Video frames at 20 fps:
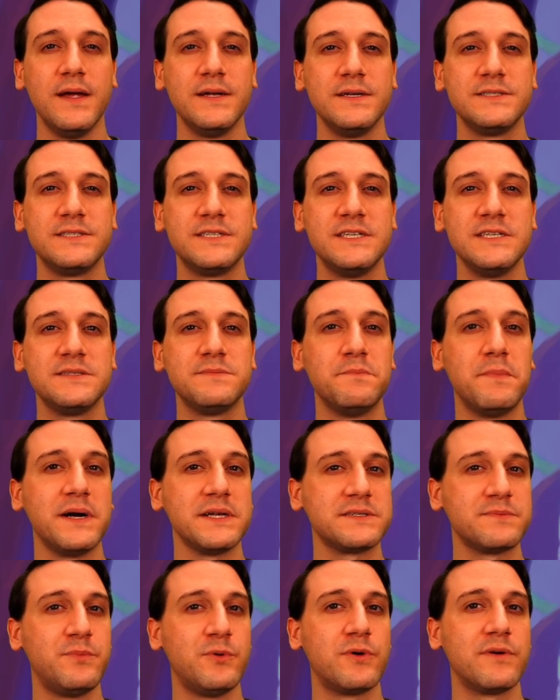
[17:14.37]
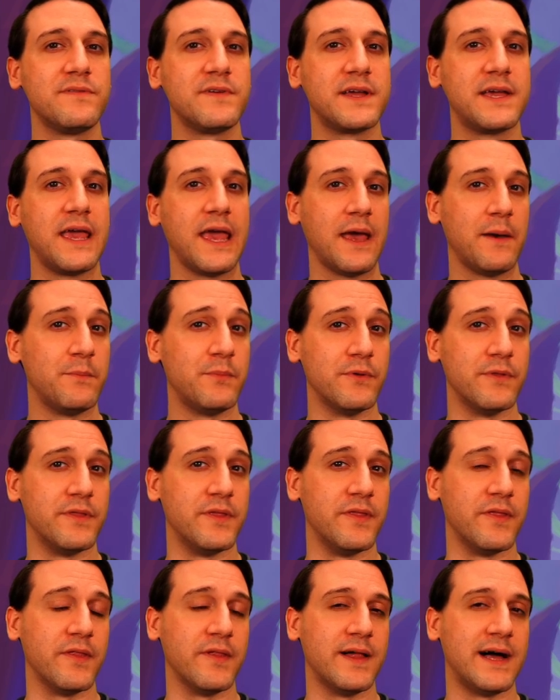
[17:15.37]
She's much more of a gamble than
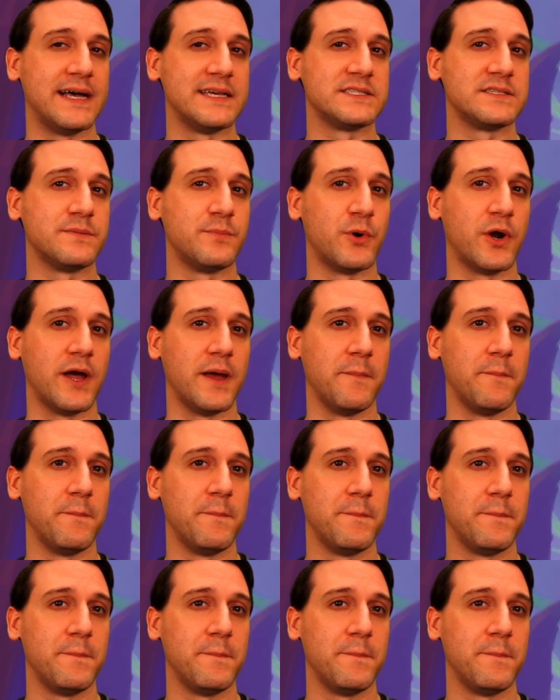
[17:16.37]
the last Prime.